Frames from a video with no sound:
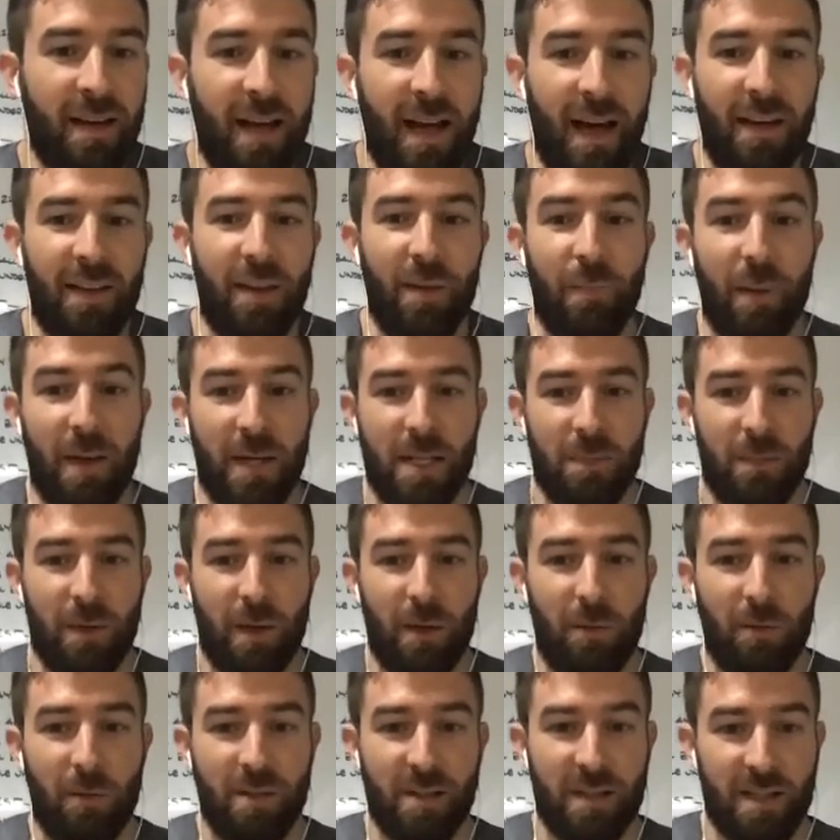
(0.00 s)
And the best
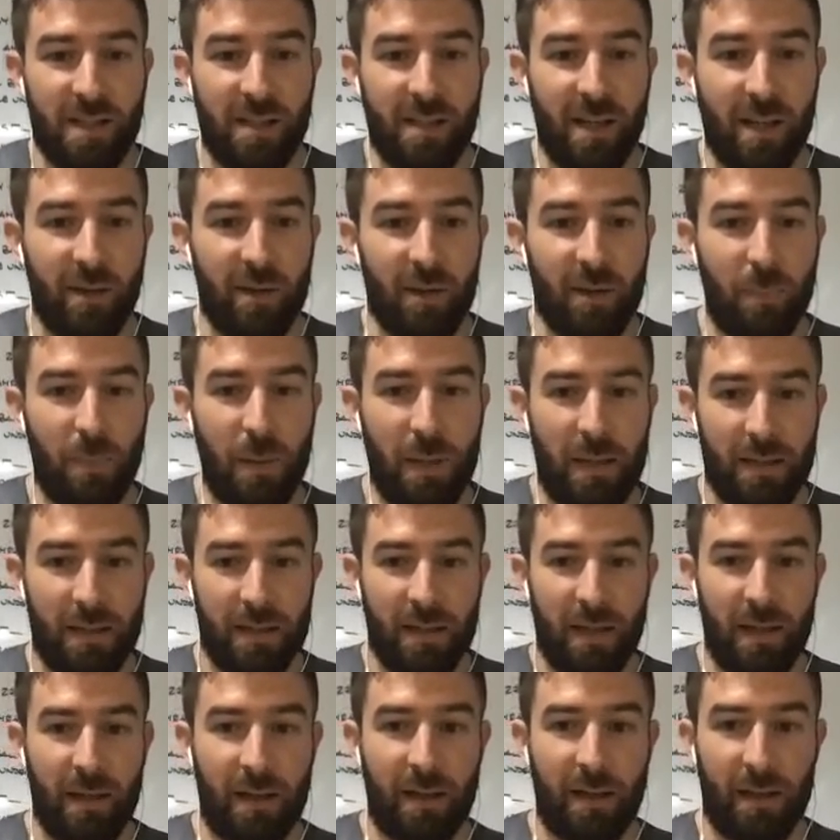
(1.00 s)
part was this girl had pitched
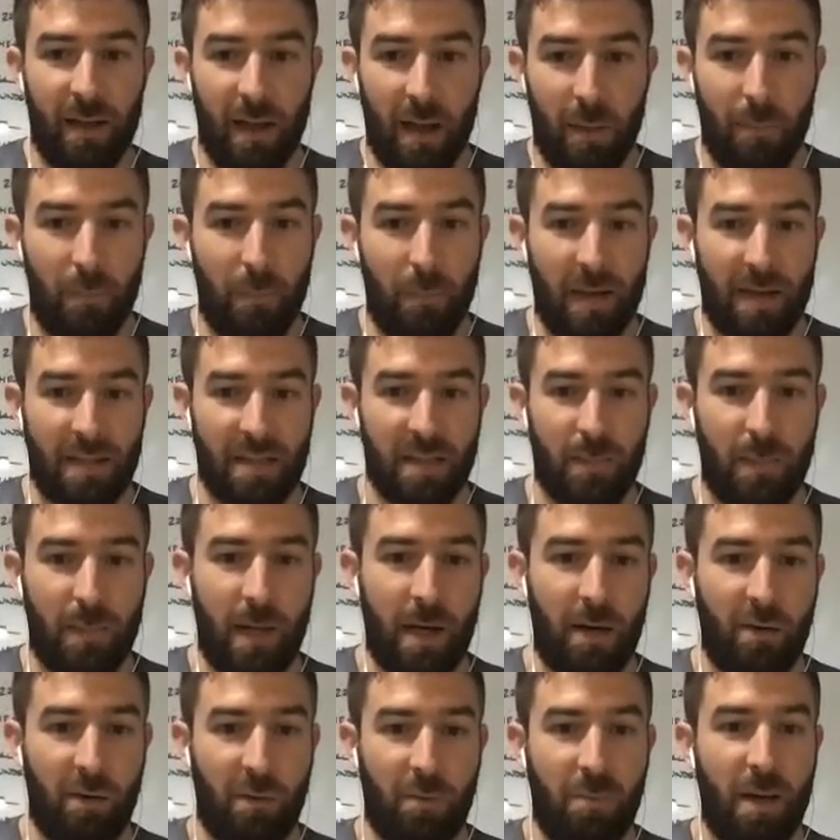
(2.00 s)
like her best
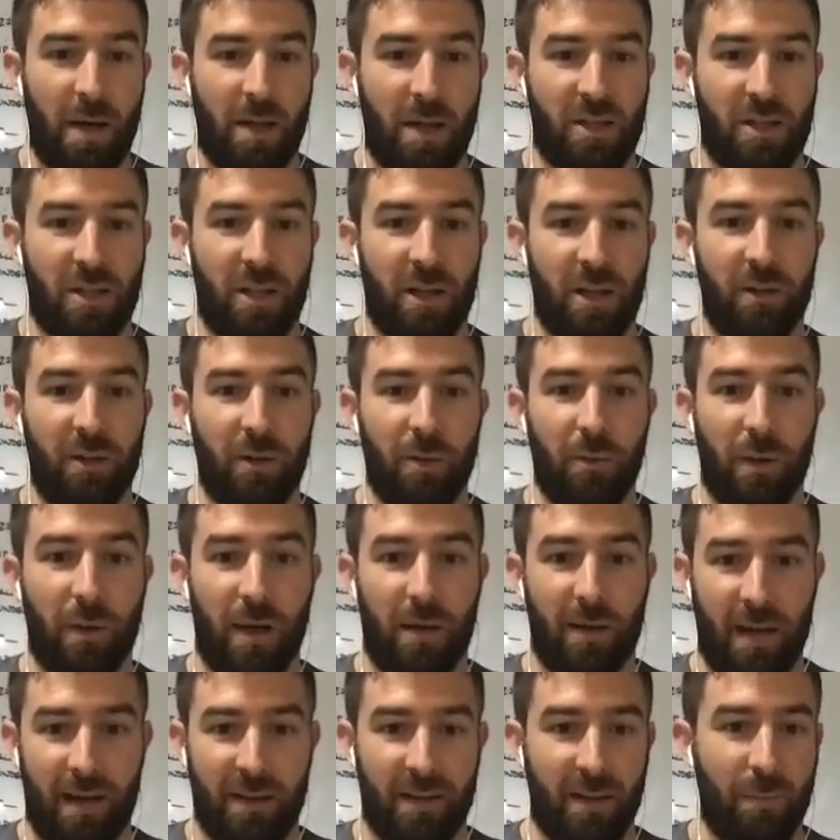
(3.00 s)
pair of matching
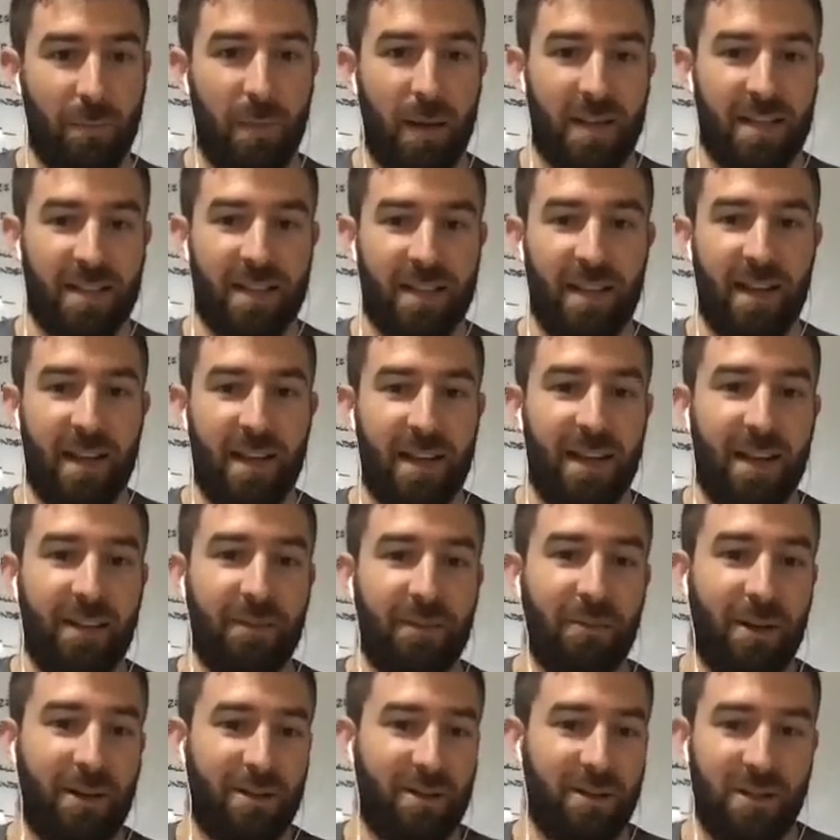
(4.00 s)
underwear and had the best lighting
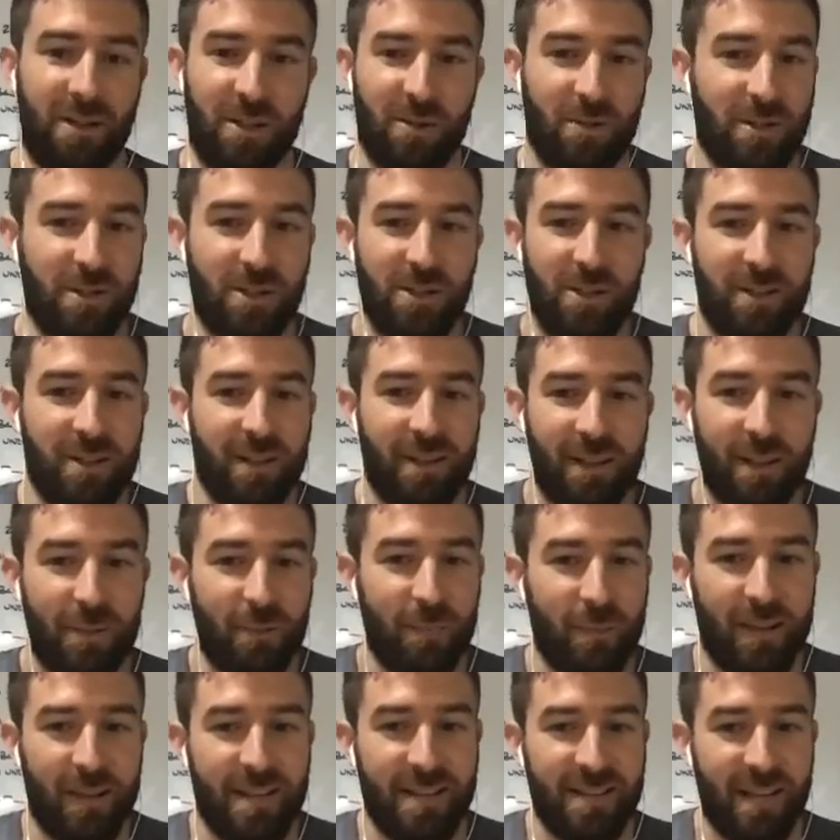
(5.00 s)
everywhere. She was doing the
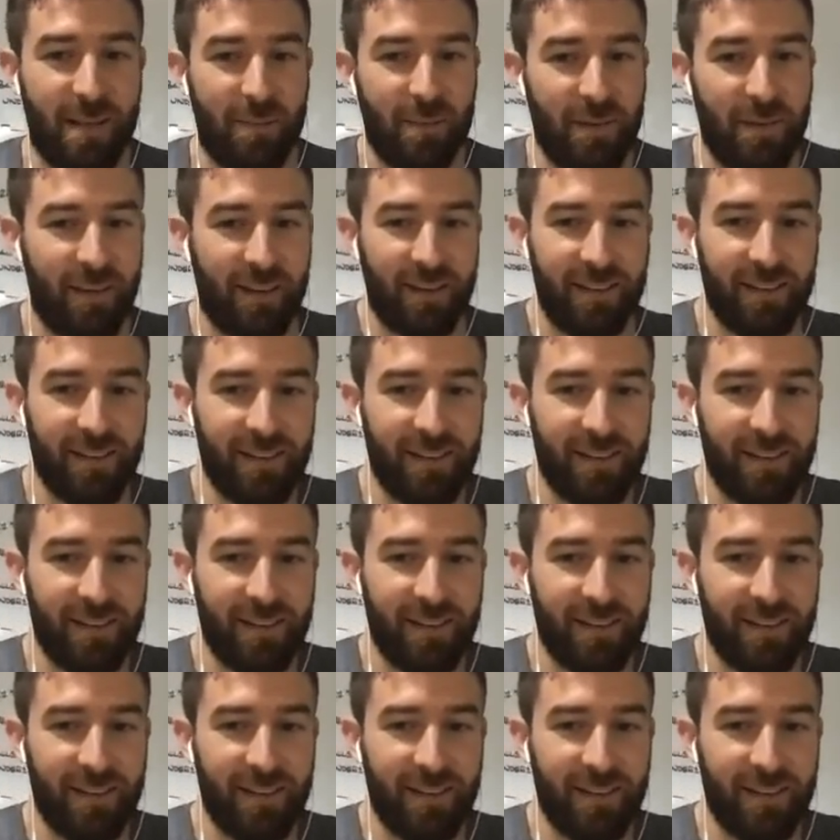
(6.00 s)
complete same thing.